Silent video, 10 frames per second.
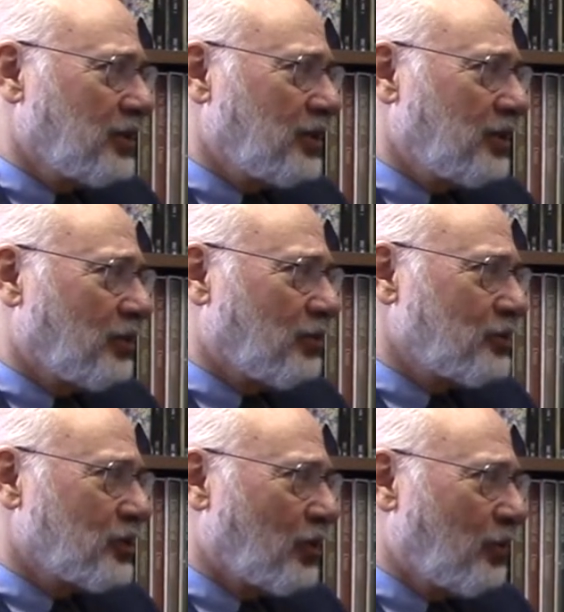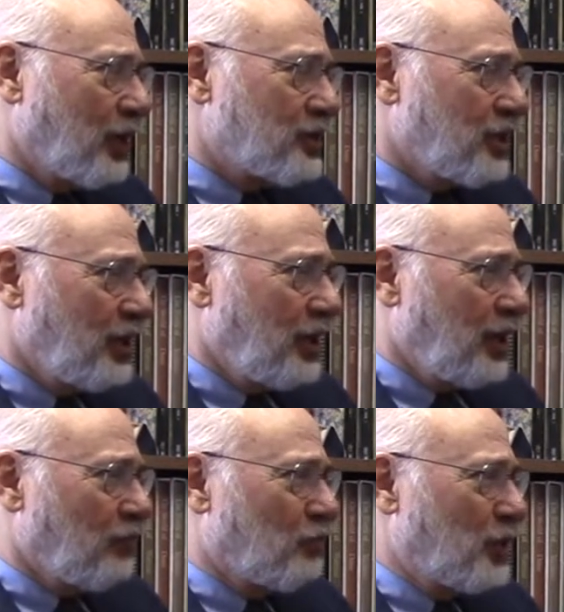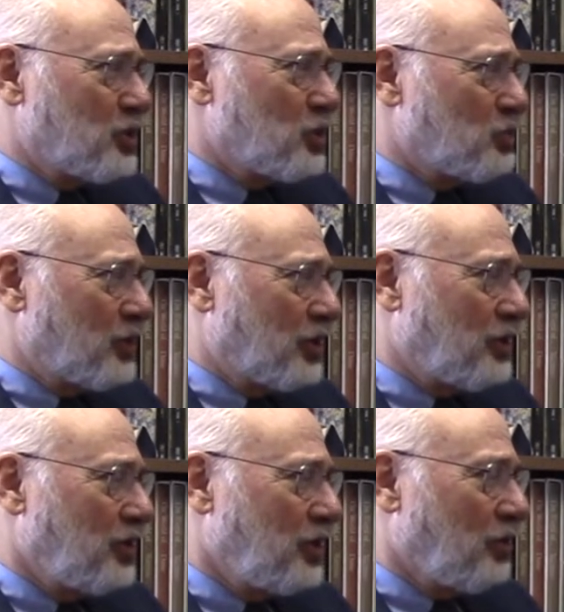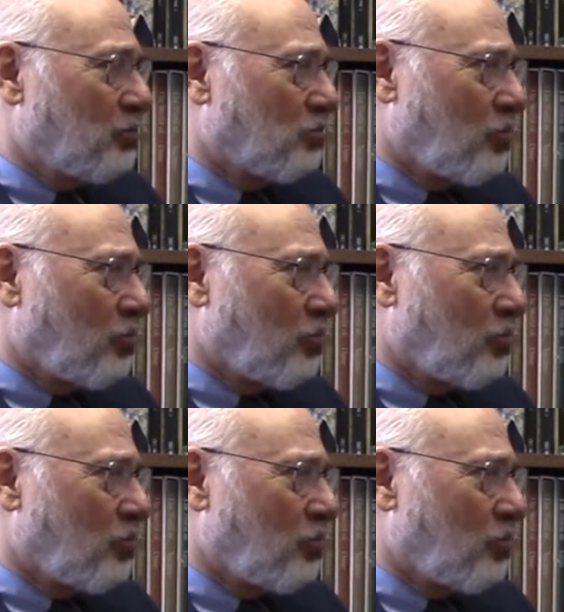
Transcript: Did, or was it always if businessmen